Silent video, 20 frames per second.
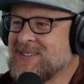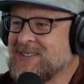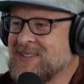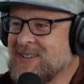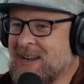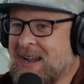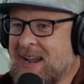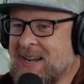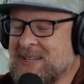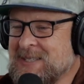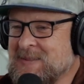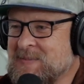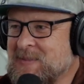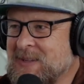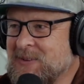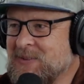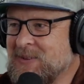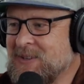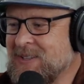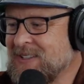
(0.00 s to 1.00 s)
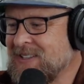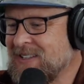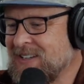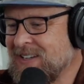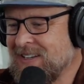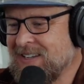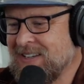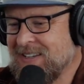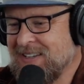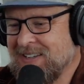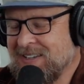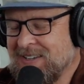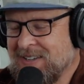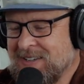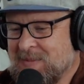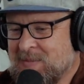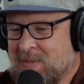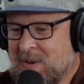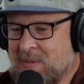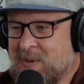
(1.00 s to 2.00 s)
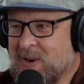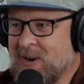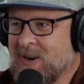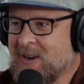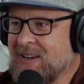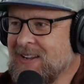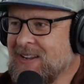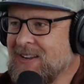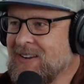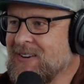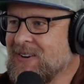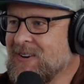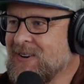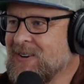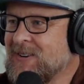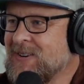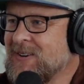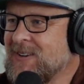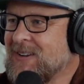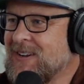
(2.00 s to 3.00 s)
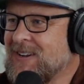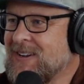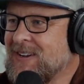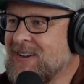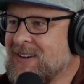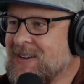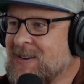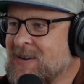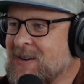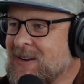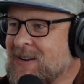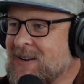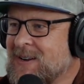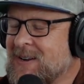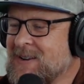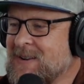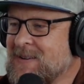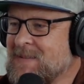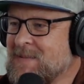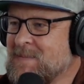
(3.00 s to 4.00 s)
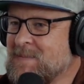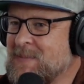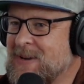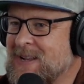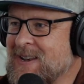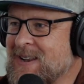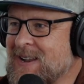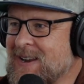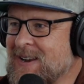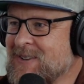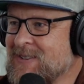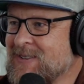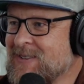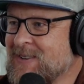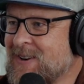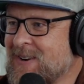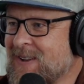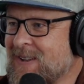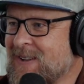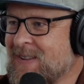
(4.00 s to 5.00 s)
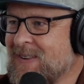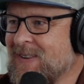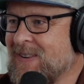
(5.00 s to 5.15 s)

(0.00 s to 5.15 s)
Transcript: I actually meet with my marketing girl on Monday to start it.